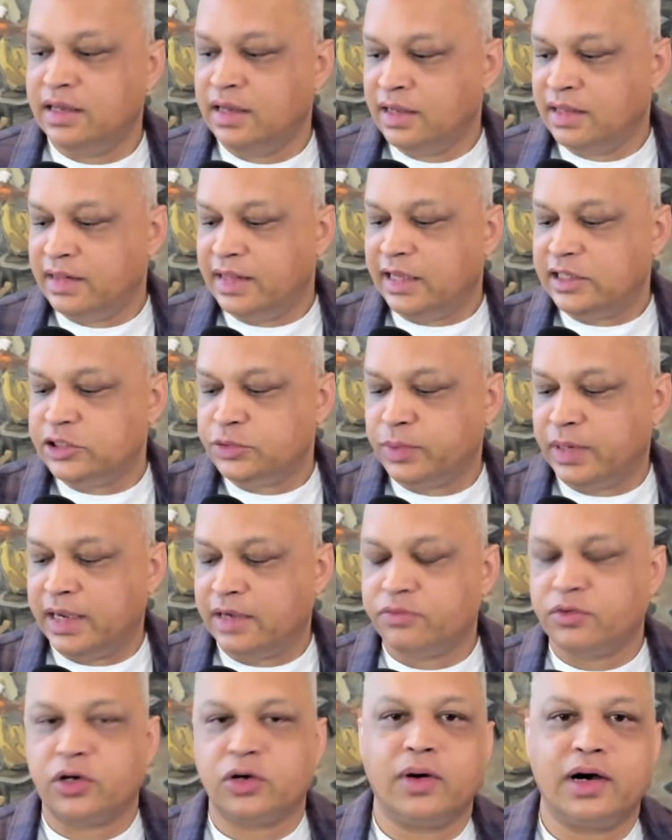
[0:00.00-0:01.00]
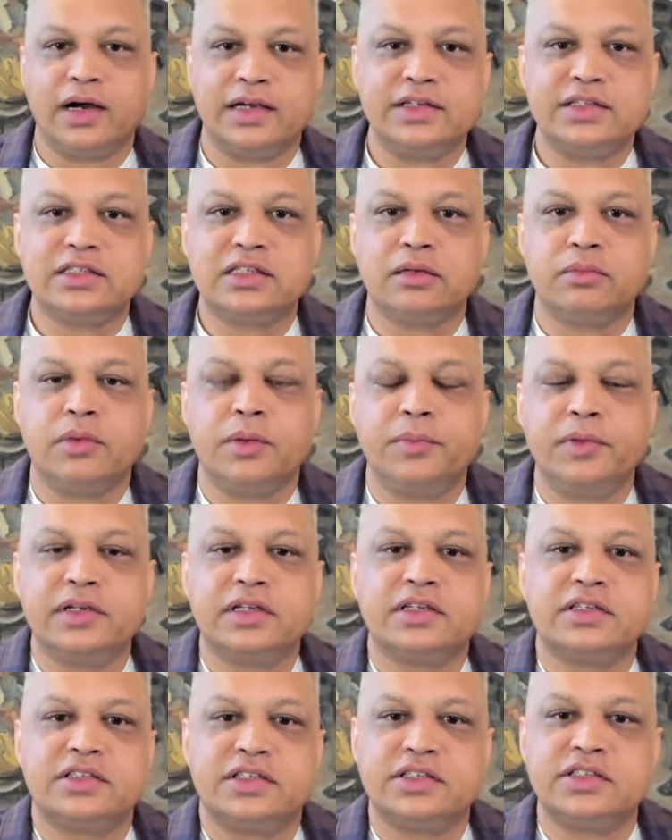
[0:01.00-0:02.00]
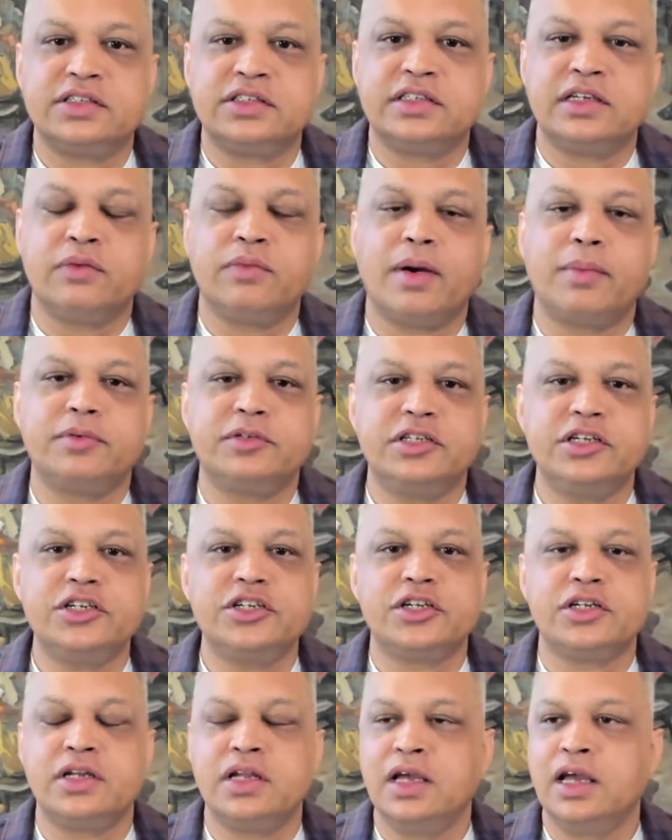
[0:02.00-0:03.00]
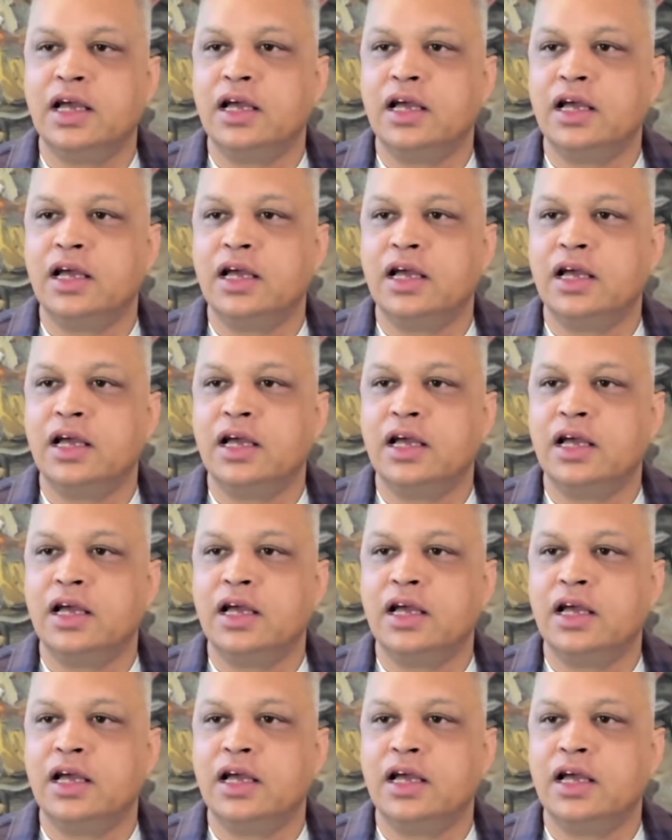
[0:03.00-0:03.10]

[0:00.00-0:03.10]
That's why it requires commitment, consistency, and repetition,